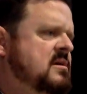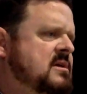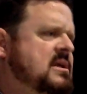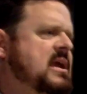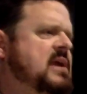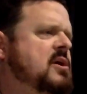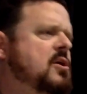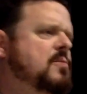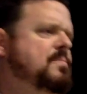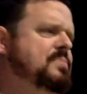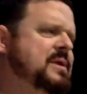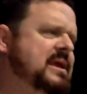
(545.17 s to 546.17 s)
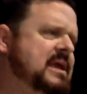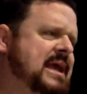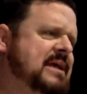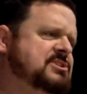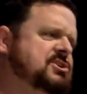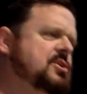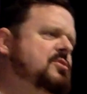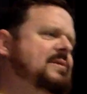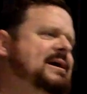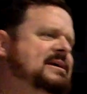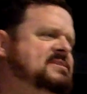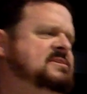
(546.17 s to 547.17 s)
K O P H O
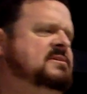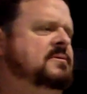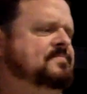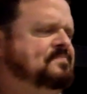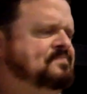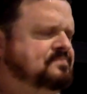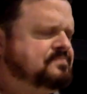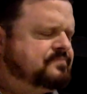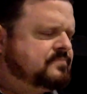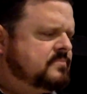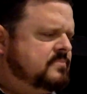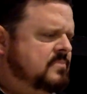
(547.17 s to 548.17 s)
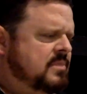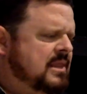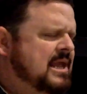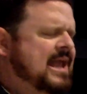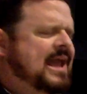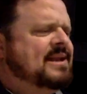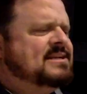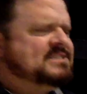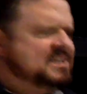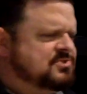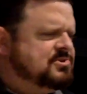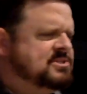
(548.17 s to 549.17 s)
S. And it's
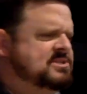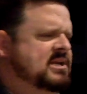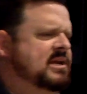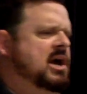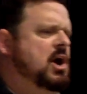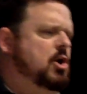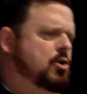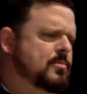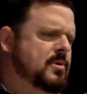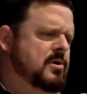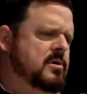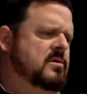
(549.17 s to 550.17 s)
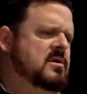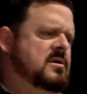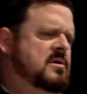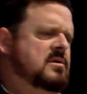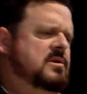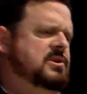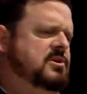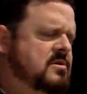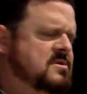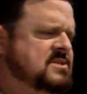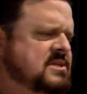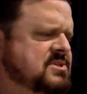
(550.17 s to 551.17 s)
interesting, Homer
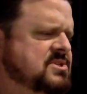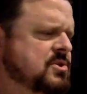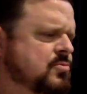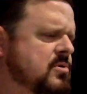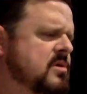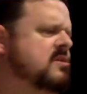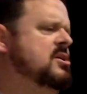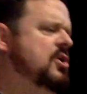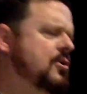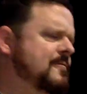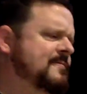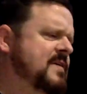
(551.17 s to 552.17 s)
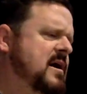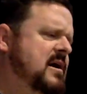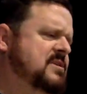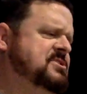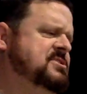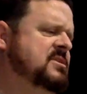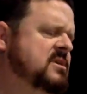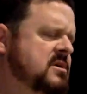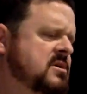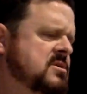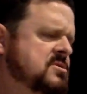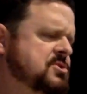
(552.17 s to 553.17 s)
uses the word kophos
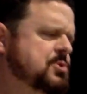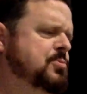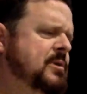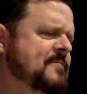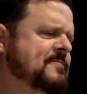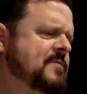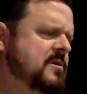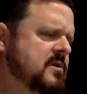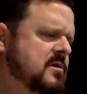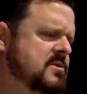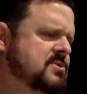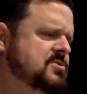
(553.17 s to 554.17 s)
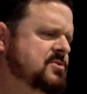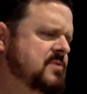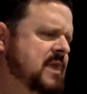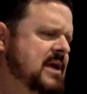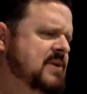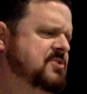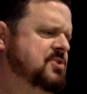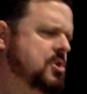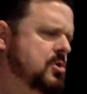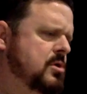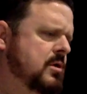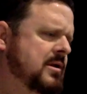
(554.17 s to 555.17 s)
to refer to a
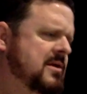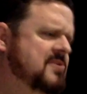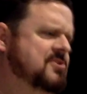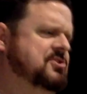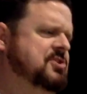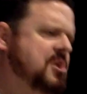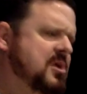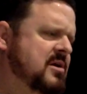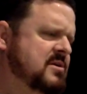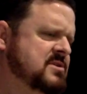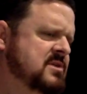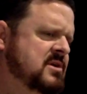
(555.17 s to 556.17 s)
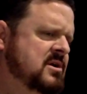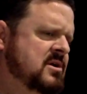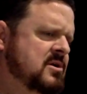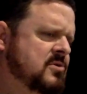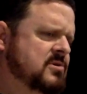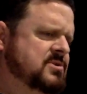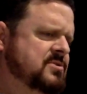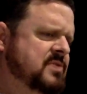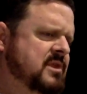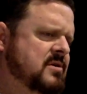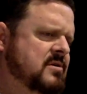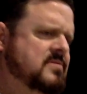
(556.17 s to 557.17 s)
dull dart or to
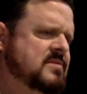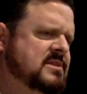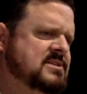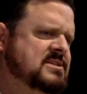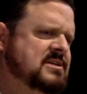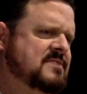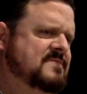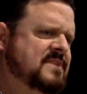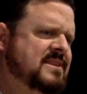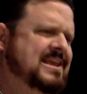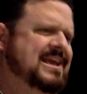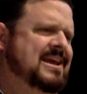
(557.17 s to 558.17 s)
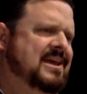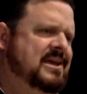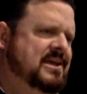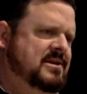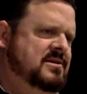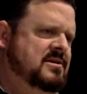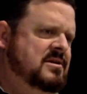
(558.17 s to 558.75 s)
the earth itself in the Iliad.